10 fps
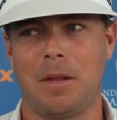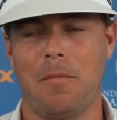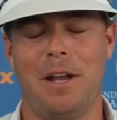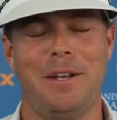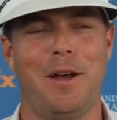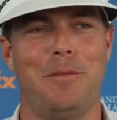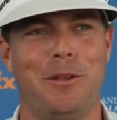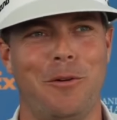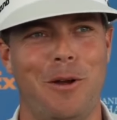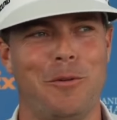might not be
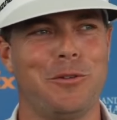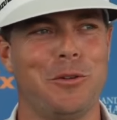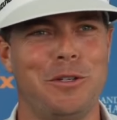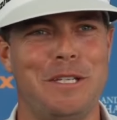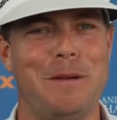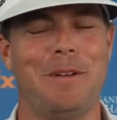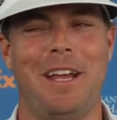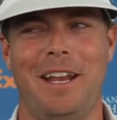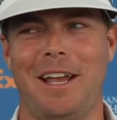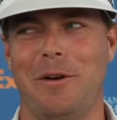the right word. It's a little
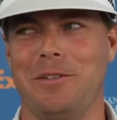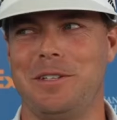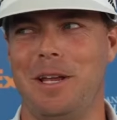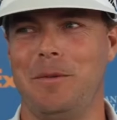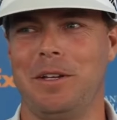intimidating, I would say,